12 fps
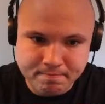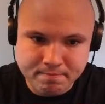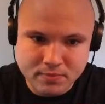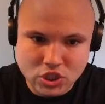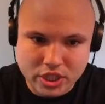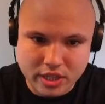
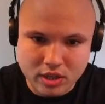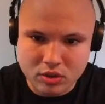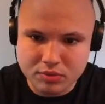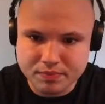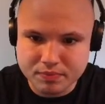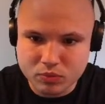So
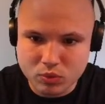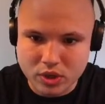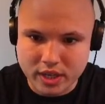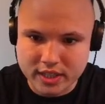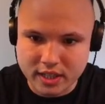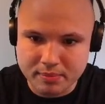we're
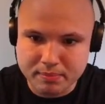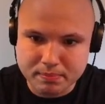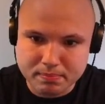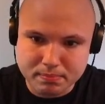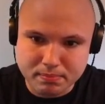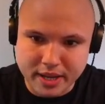not going to
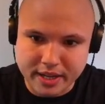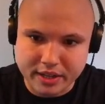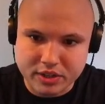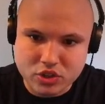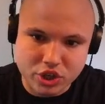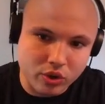make
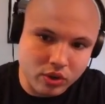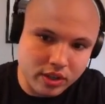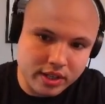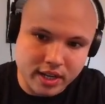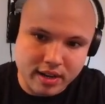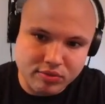it totally
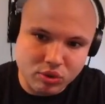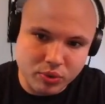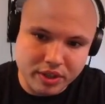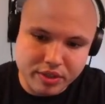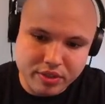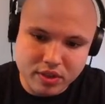level
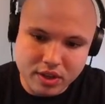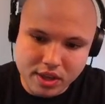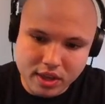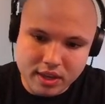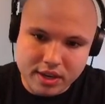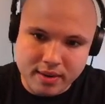with
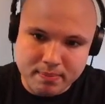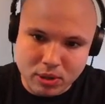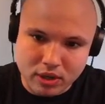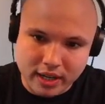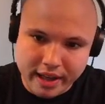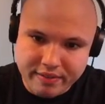number
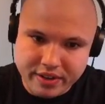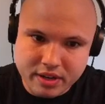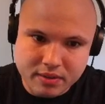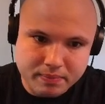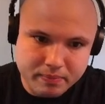11.